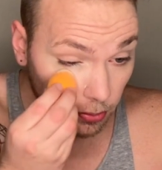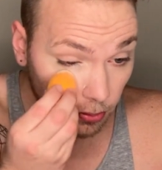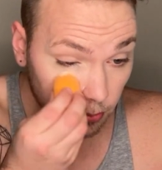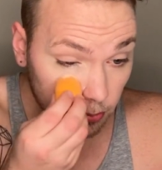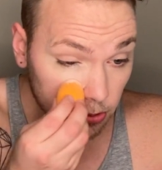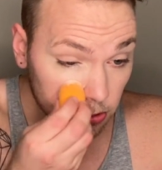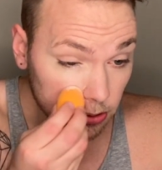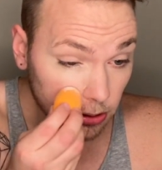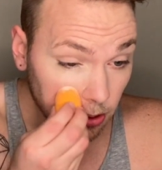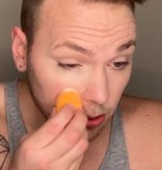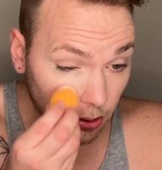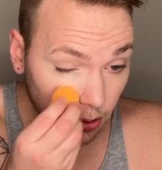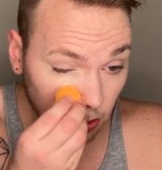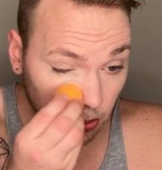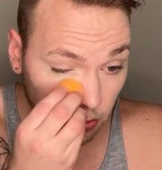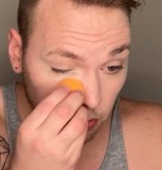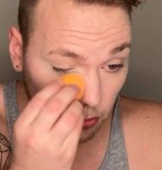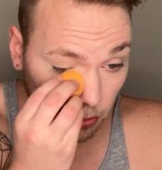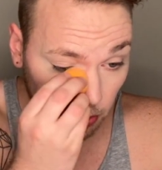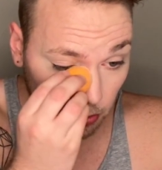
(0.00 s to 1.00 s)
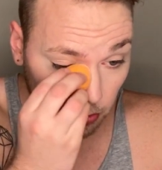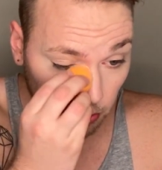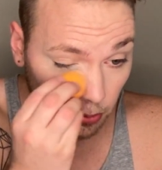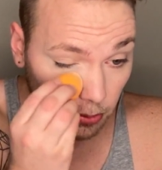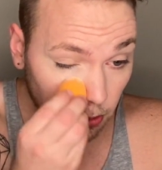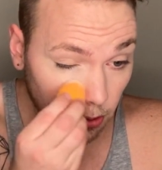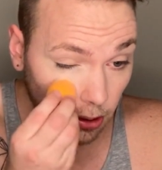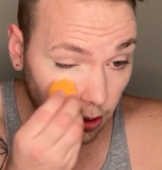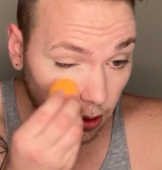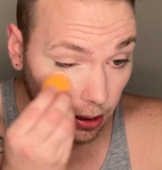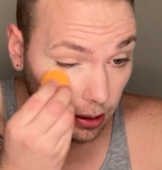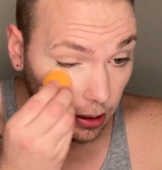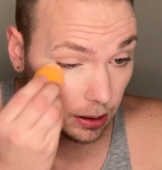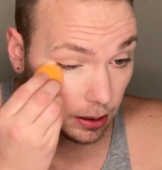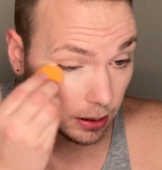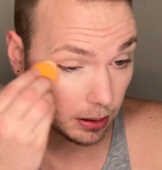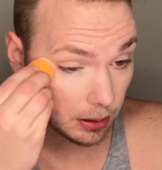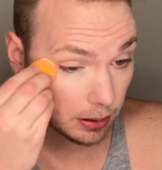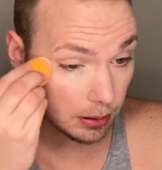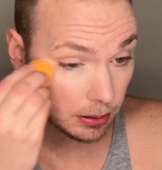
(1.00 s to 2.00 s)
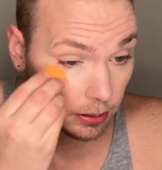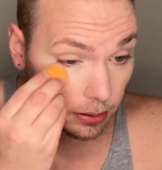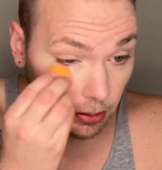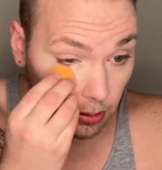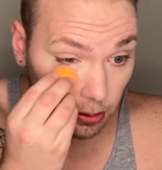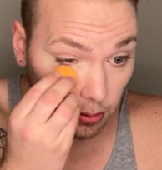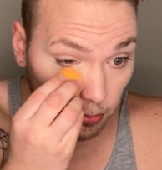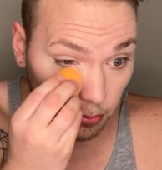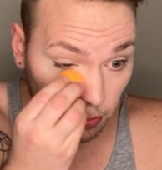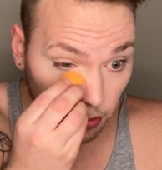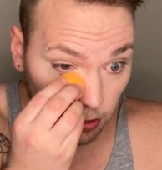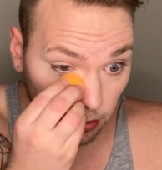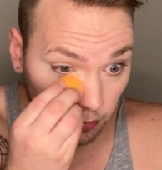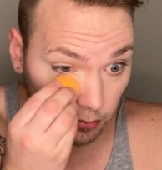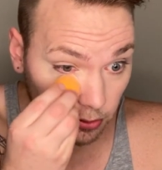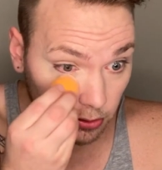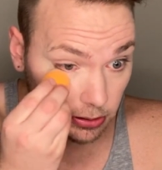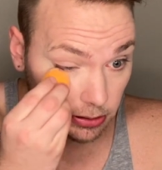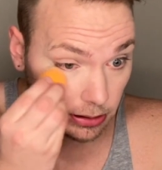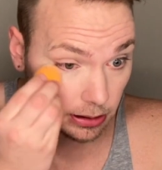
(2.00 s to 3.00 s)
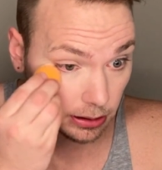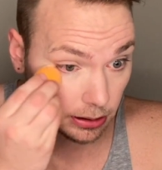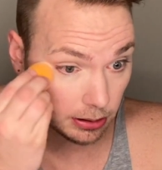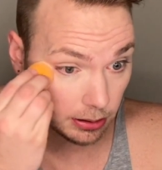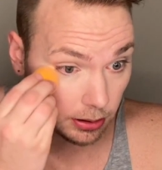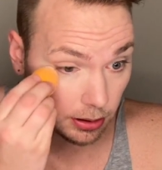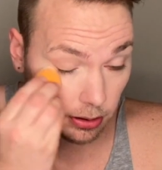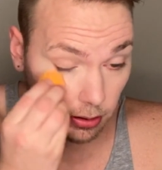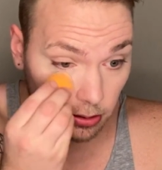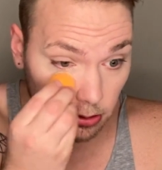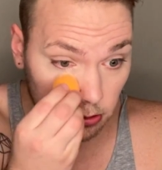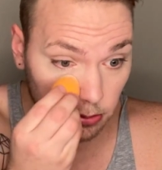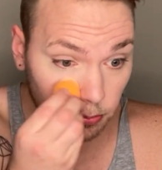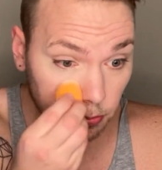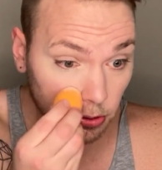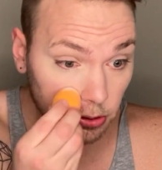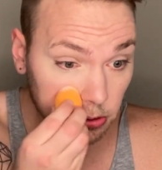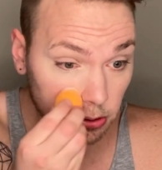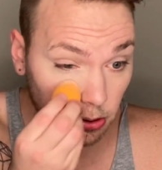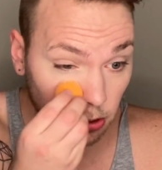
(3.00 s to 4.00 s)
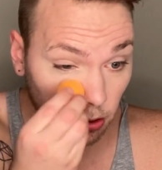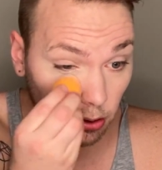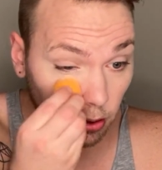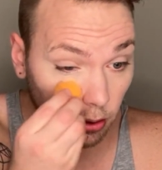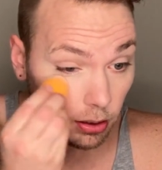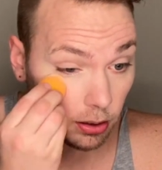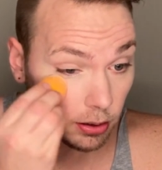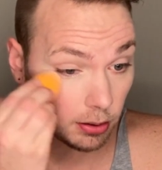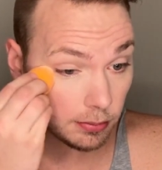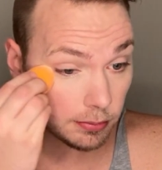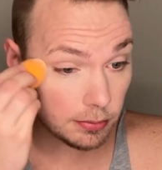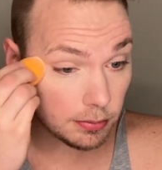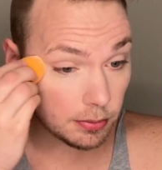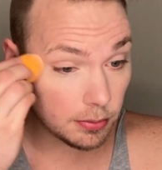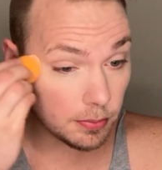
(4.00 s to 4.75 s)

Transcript: I'm just gonna like do under the eye, let it bake for a second, and then just brush it all off.